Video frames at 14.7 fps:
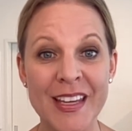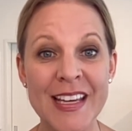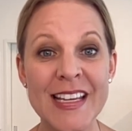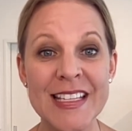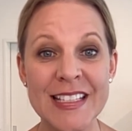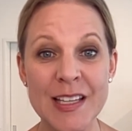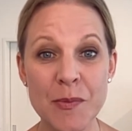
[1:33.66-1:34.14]

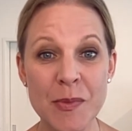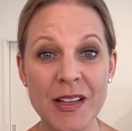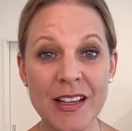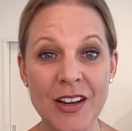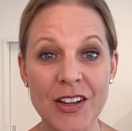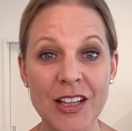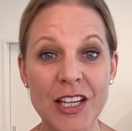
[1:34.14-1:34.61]

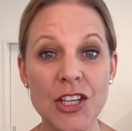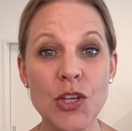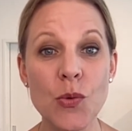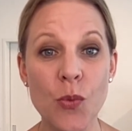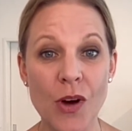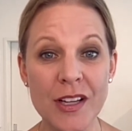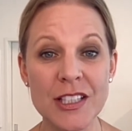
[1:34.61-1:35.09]
Similarly, you
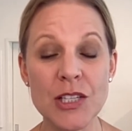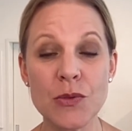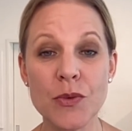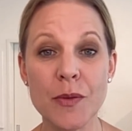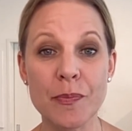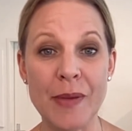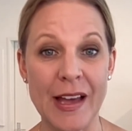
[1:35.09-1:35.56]
want to
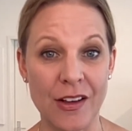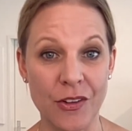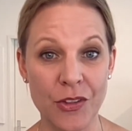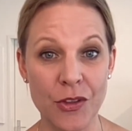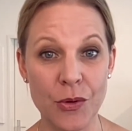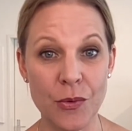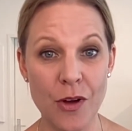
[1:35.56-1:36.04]
repel
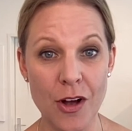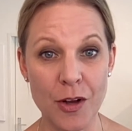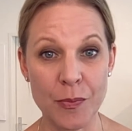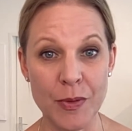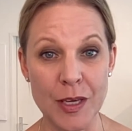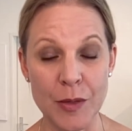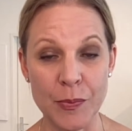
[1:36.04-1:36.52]
the wrong
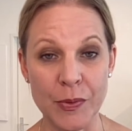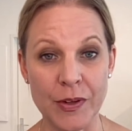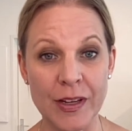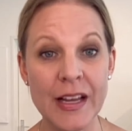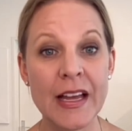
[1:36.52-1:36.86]
people,